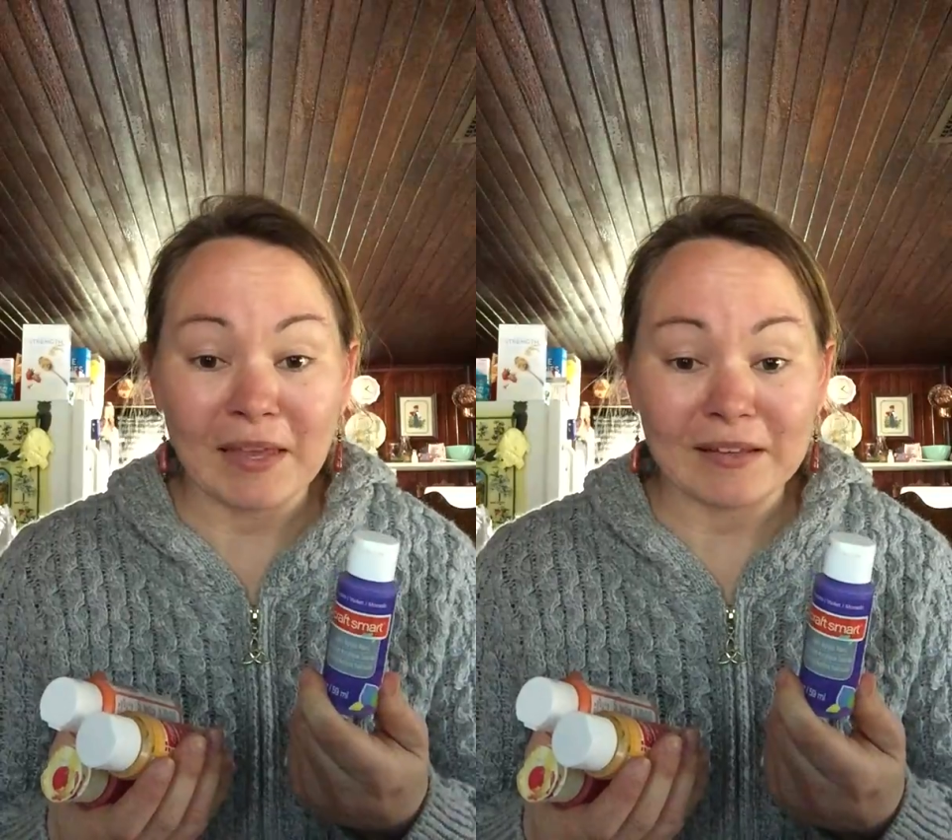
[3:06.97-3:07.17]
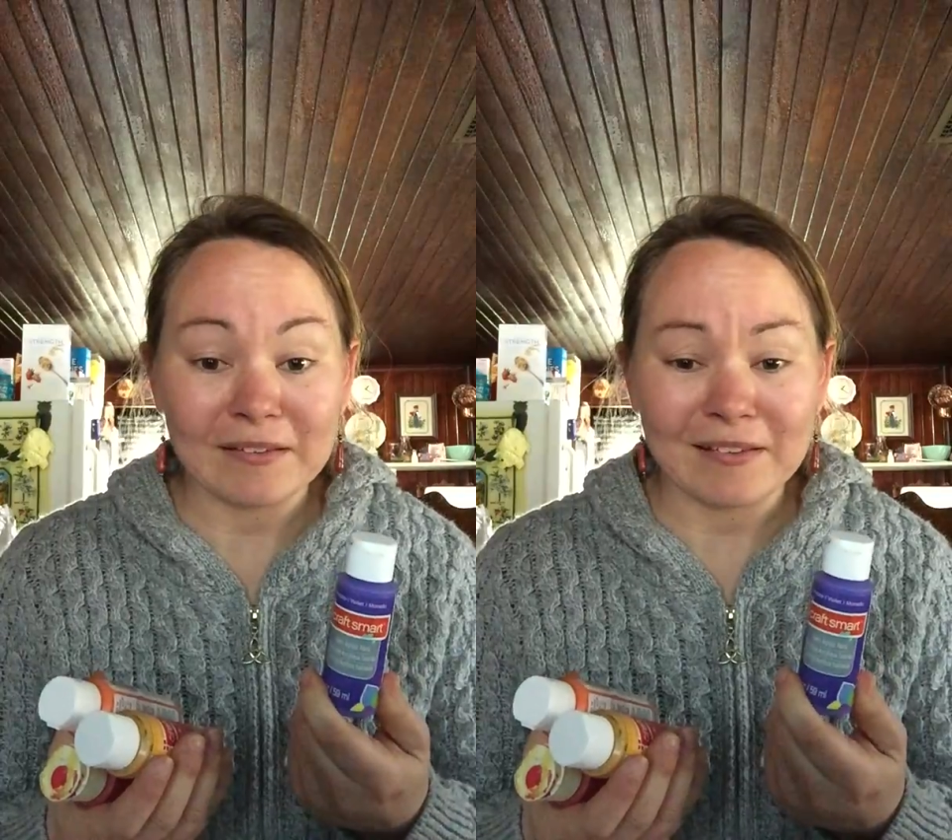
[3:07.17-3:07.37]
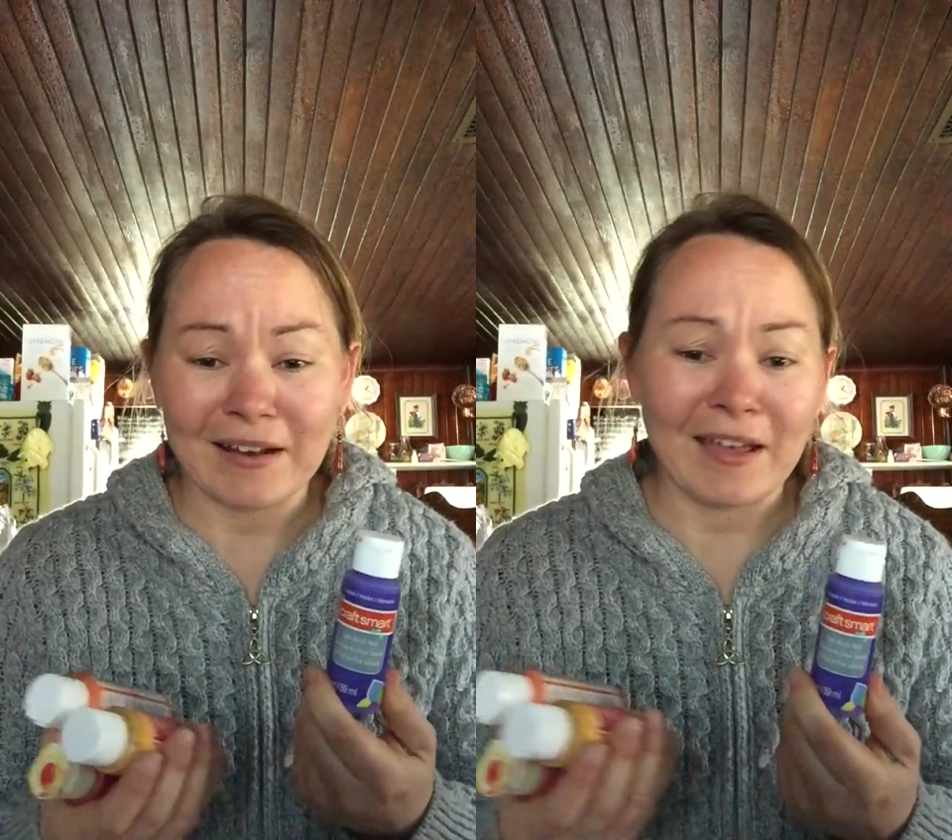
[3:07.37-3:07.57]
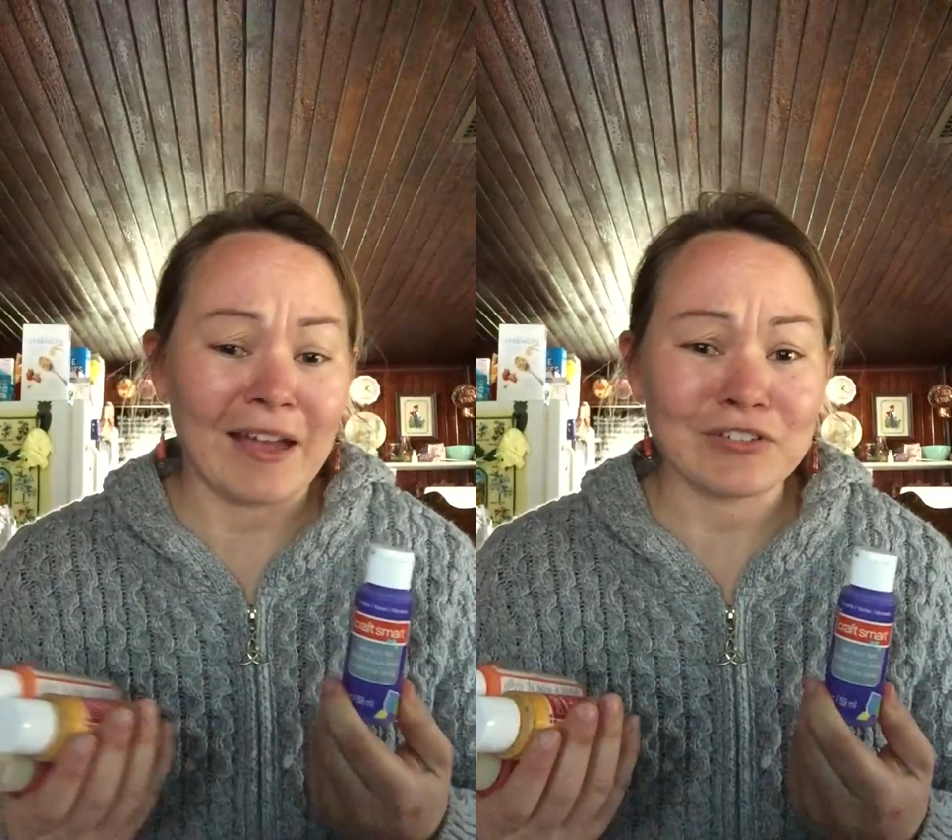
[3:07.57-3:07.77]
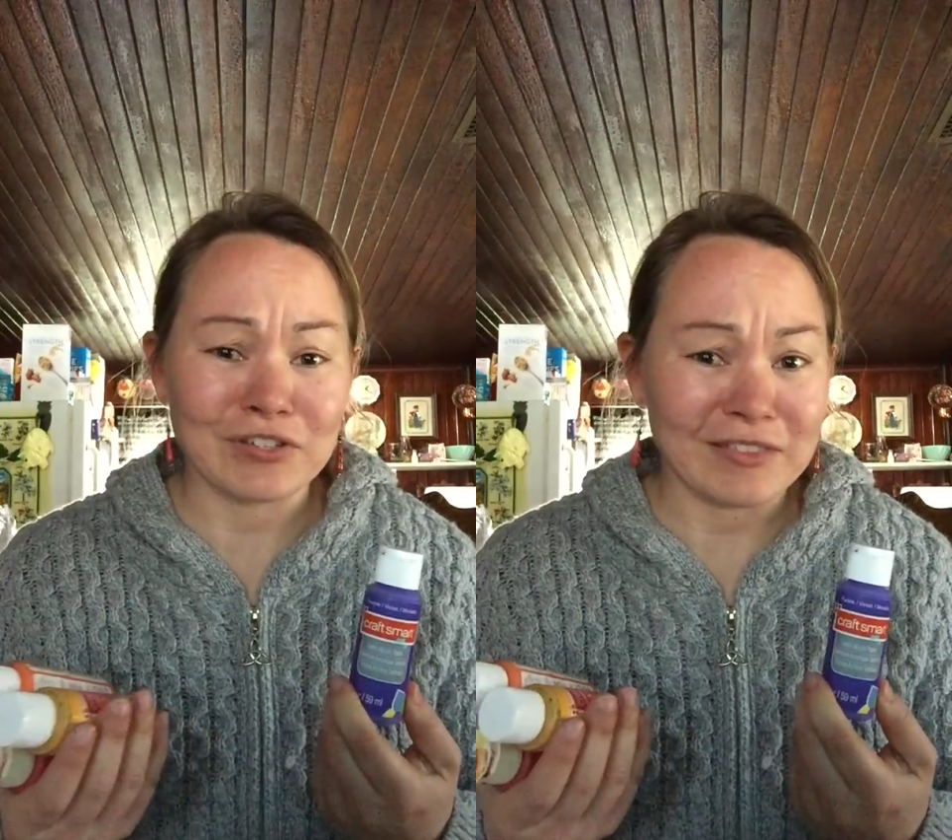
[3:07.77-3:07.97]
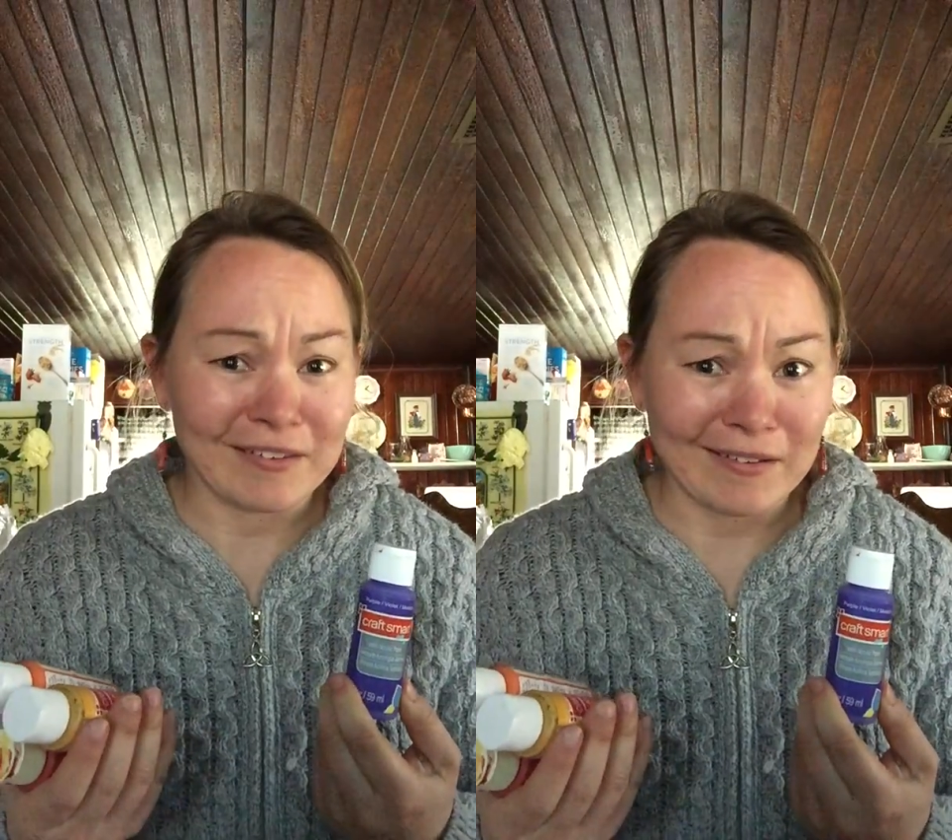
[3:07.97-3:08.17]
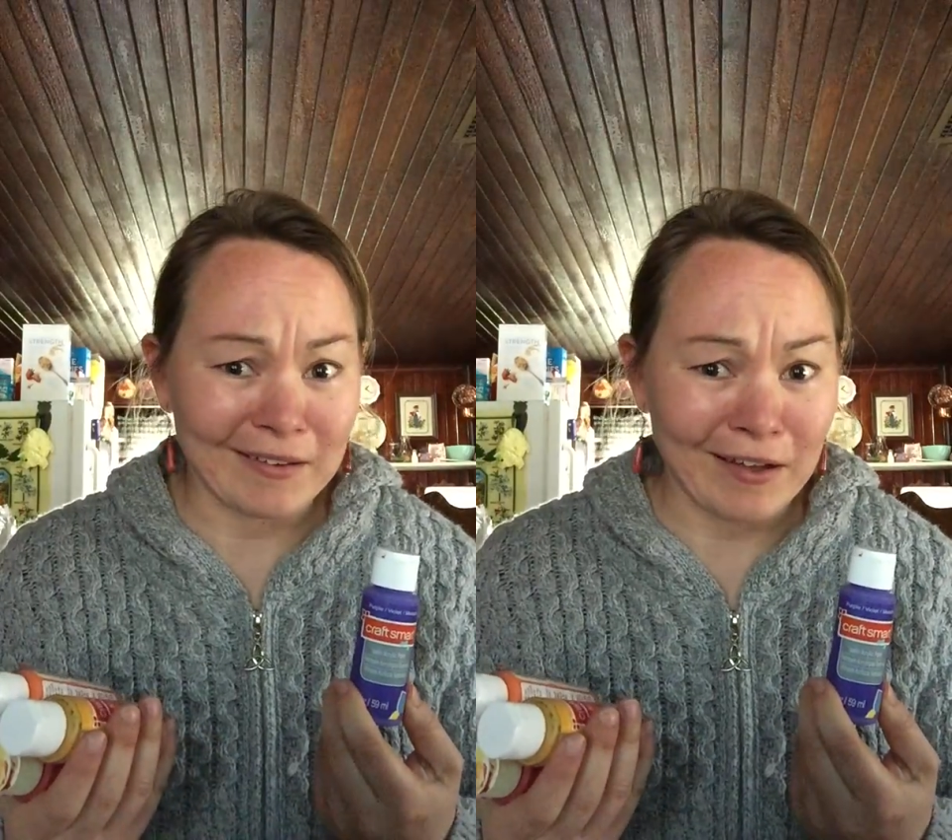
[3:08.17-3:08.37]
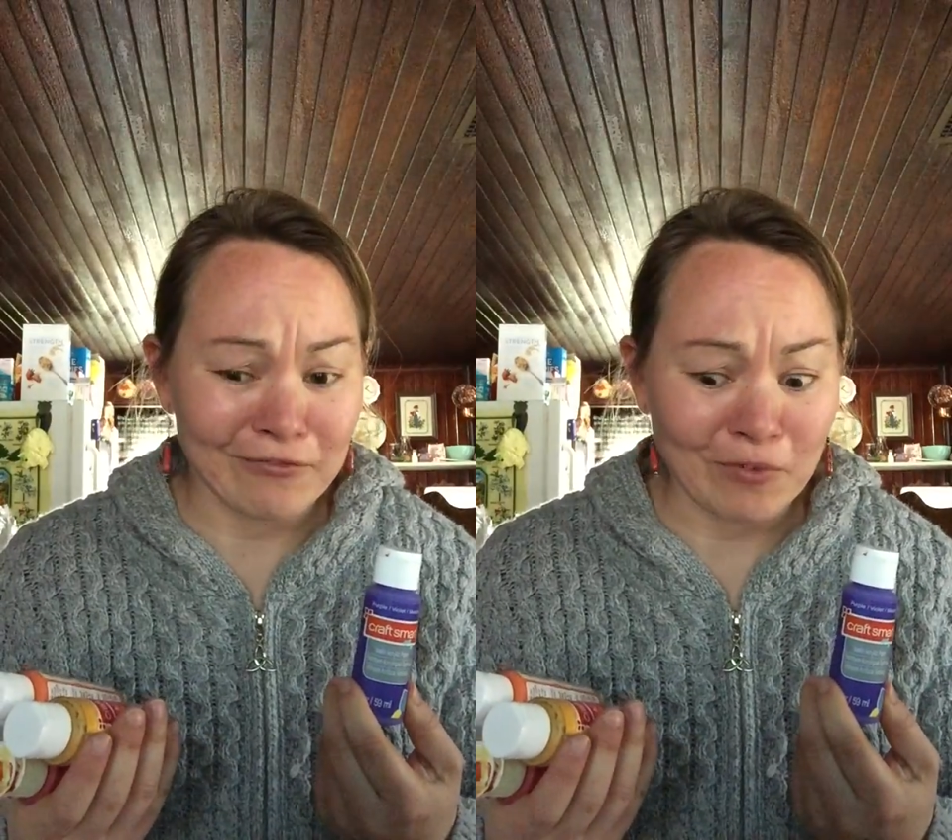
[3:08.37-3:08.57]
paints that I actually think I
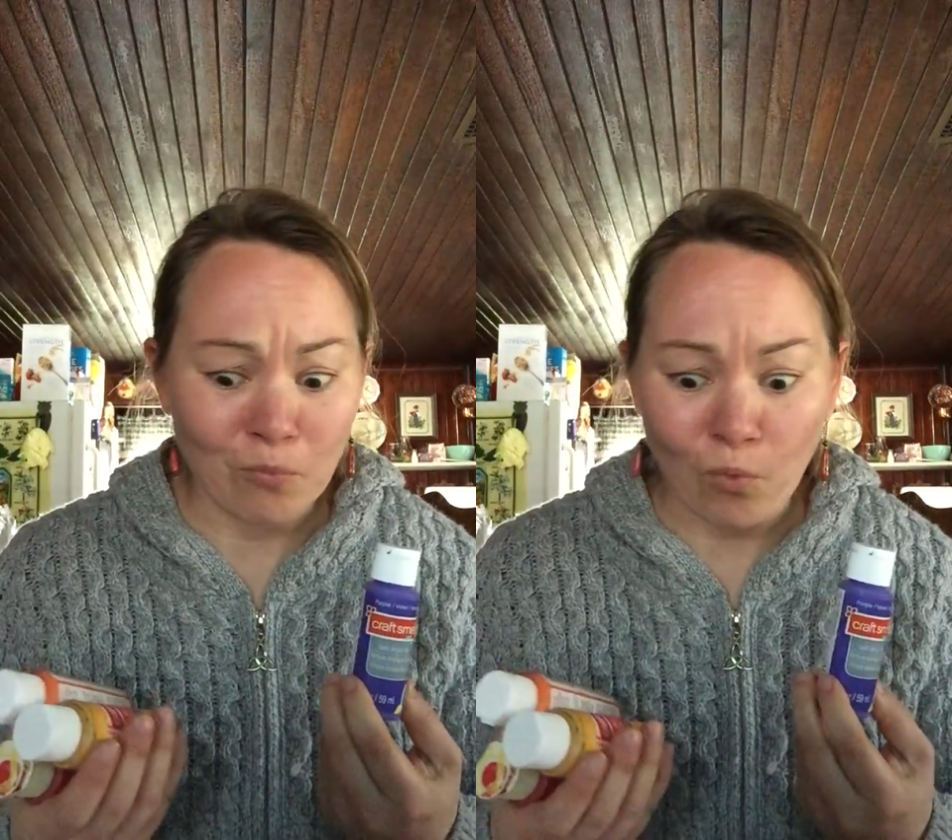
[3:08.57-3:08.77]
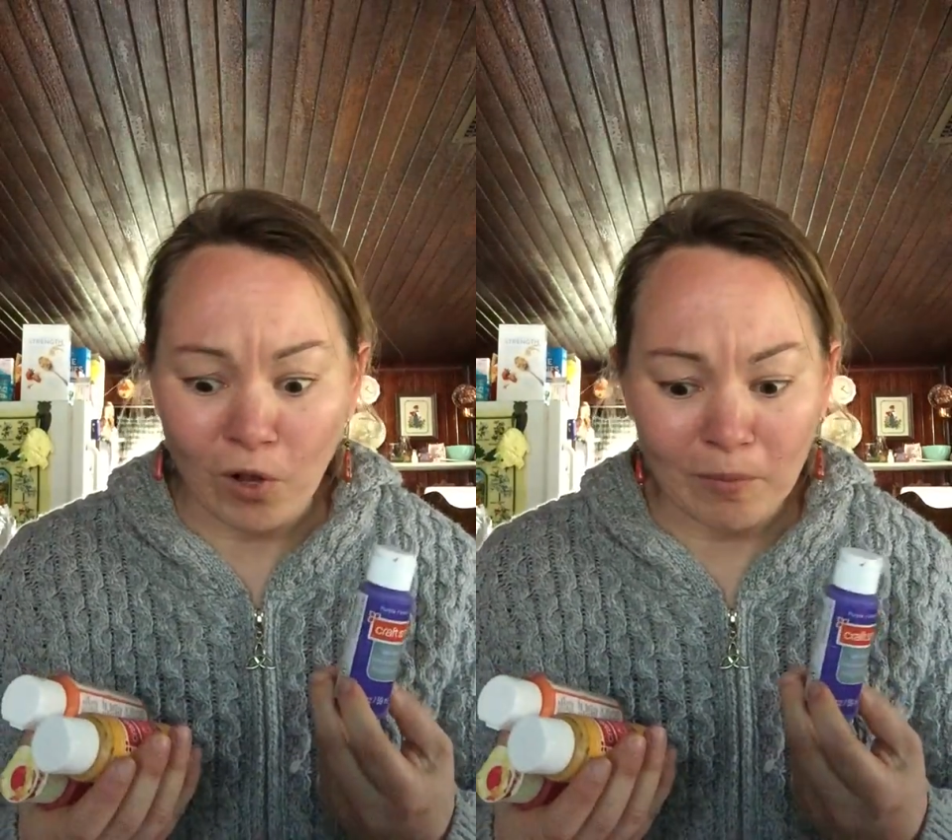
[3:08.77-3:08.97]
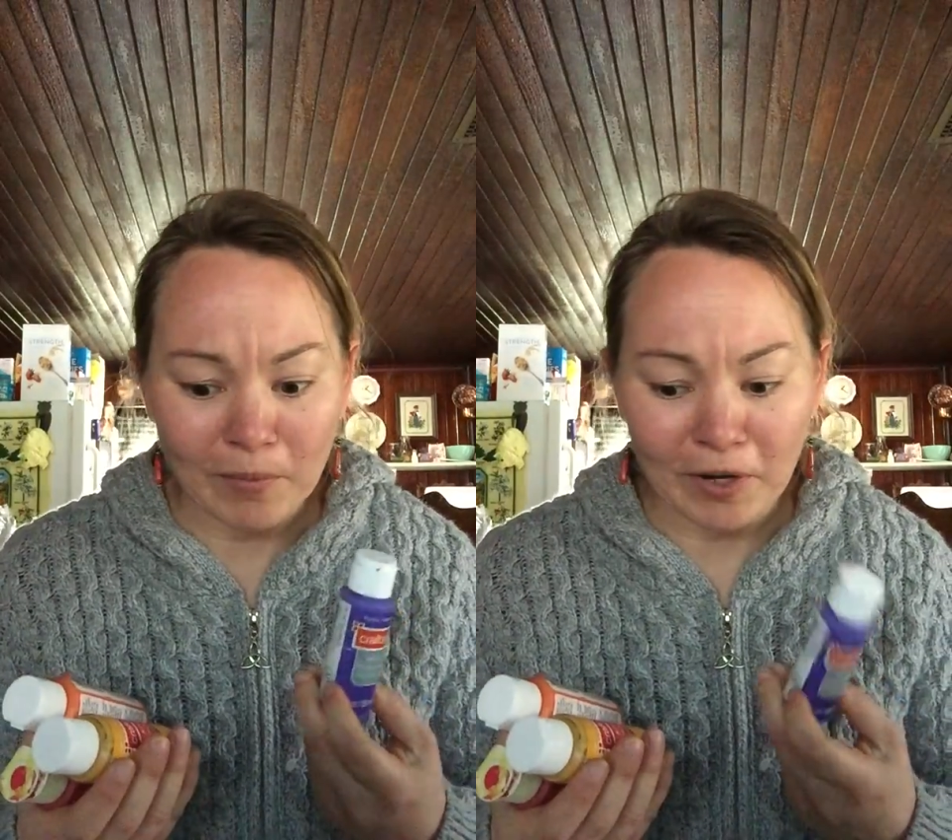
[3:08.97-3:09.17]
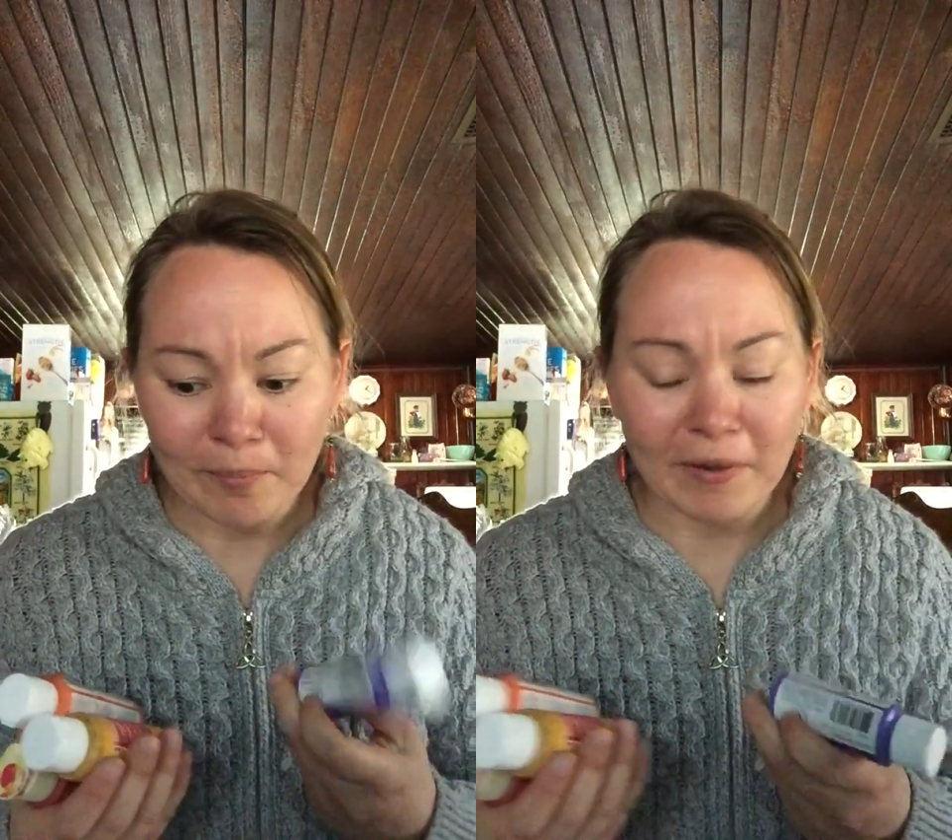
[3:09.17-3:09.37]
got from Walmart,